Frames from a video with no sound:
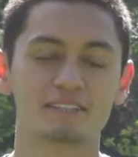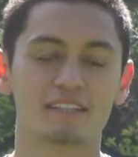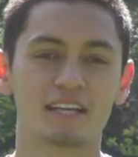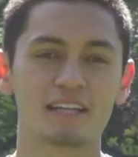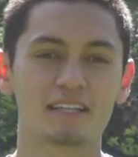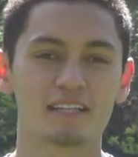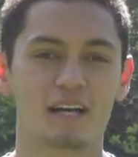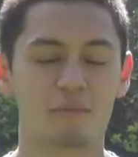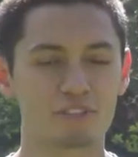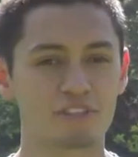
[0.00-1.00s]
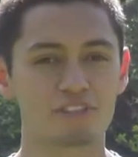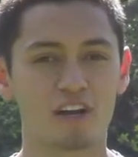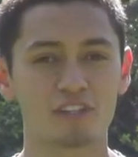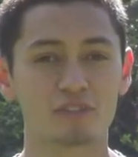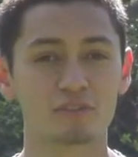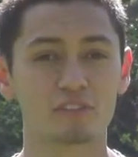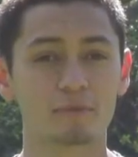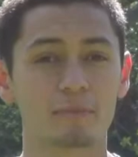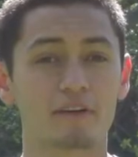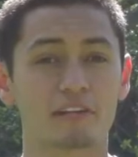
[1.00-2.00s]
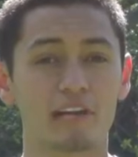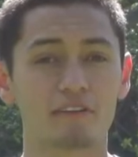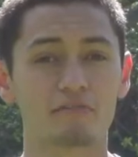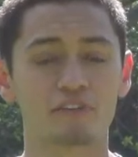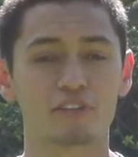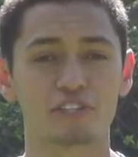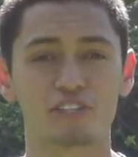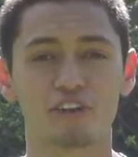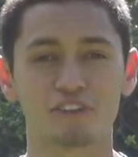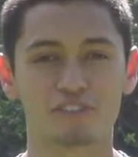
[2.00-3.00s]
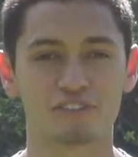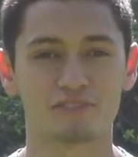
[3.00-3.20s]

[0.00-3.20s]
Today, I'm just gonna talk to you a little bit about caring for your shin guards.